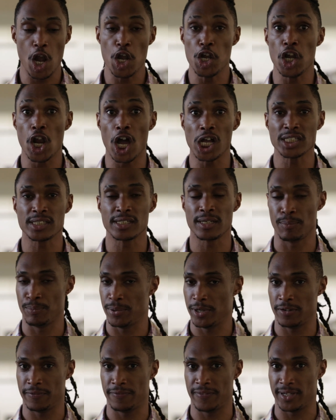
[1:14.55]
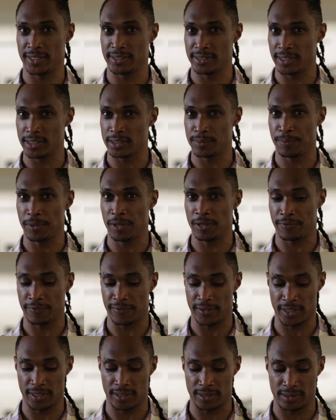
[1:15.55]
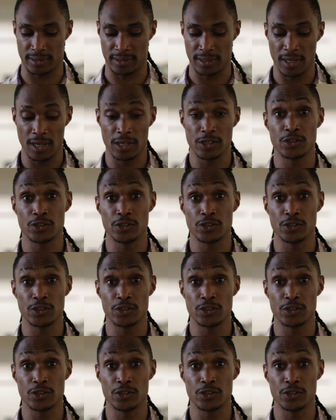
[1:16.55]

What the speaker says: Not perfect is perfect.